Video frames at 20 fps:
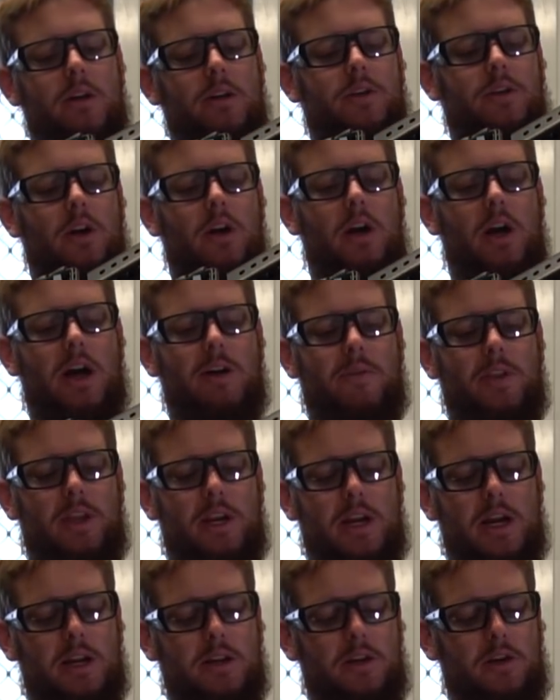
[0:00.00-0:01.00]
So other
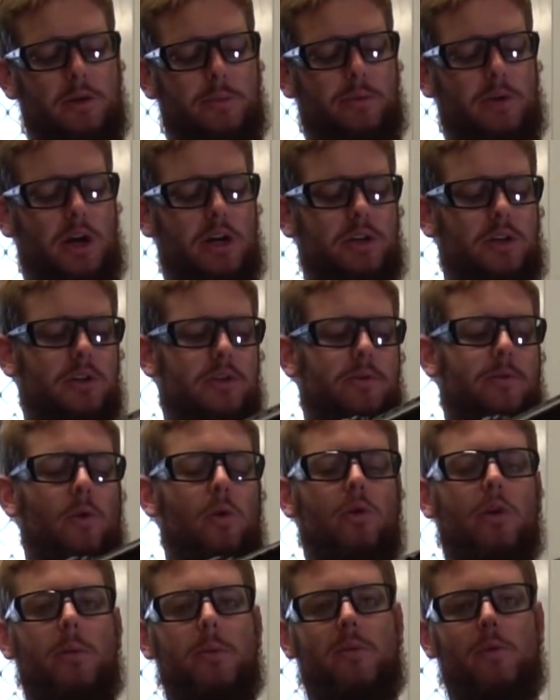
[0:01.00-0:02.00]
than that, the operations,
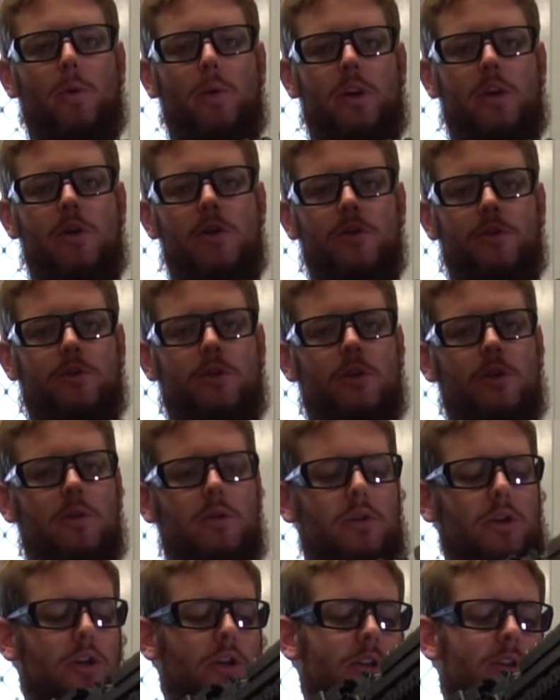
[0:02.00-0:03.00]
for grip we've already gone
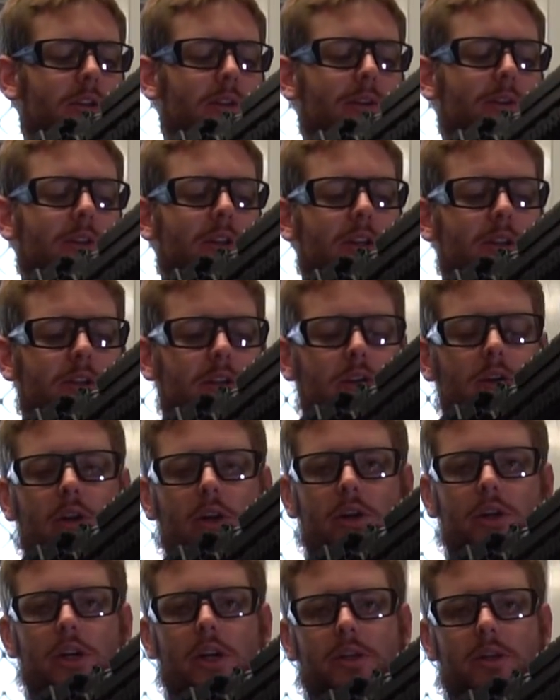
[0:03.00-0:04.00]
through. You just loosen this and you
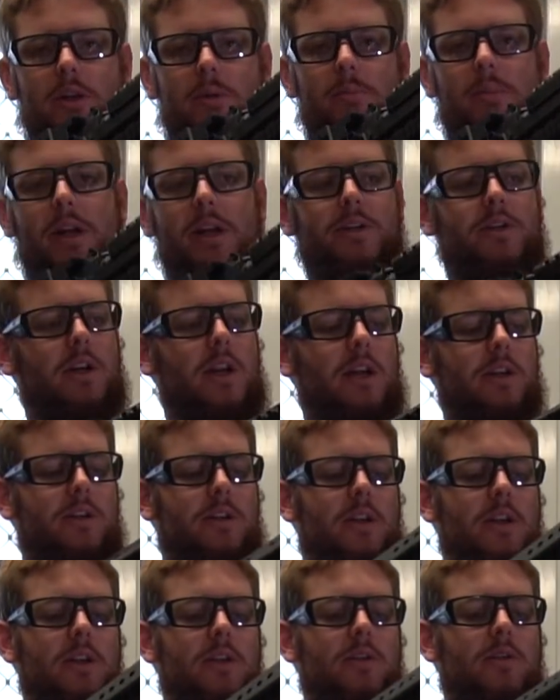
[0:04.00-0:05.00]
can adjust it and place it
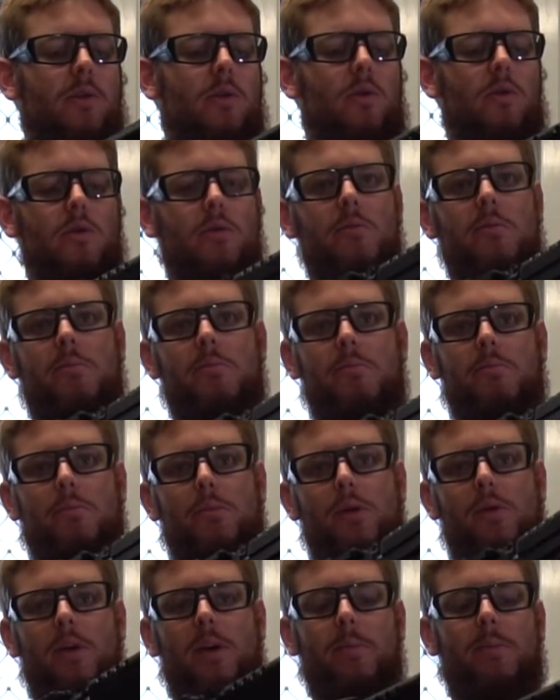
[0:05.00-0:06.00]
as is or
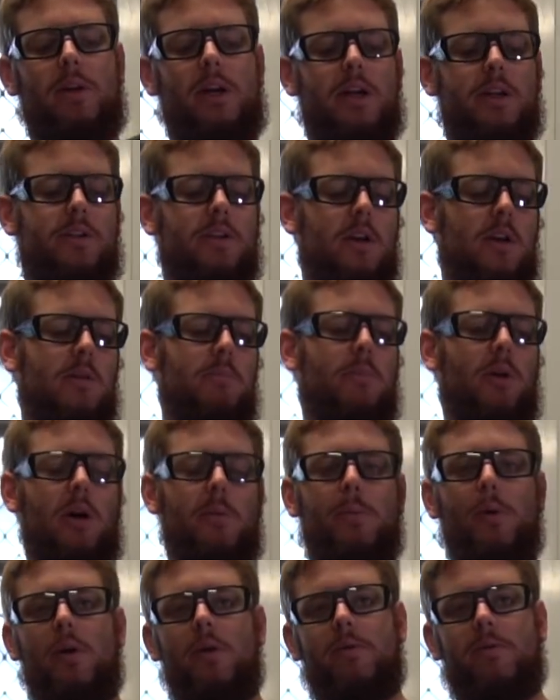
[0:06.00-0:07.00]
move it in place.
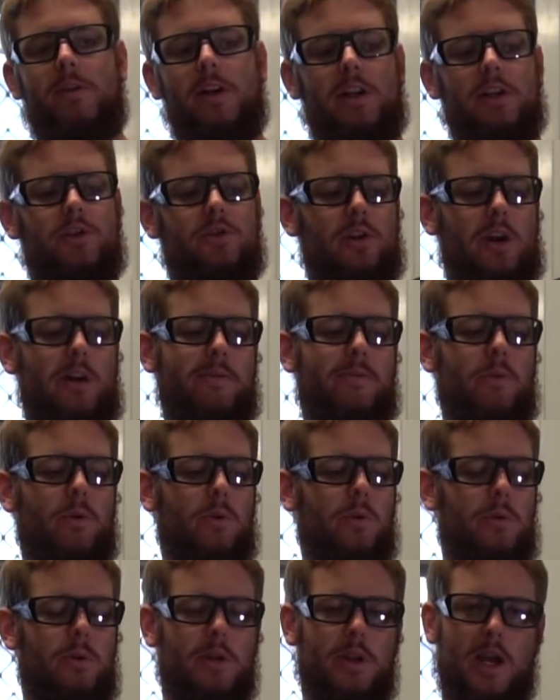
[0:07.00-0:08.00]
Bipod, fairly
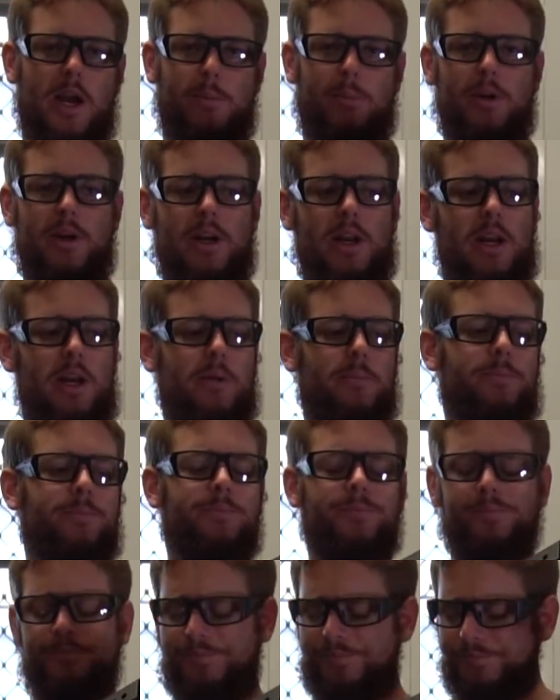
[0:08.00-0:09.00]
straightforward, up and down.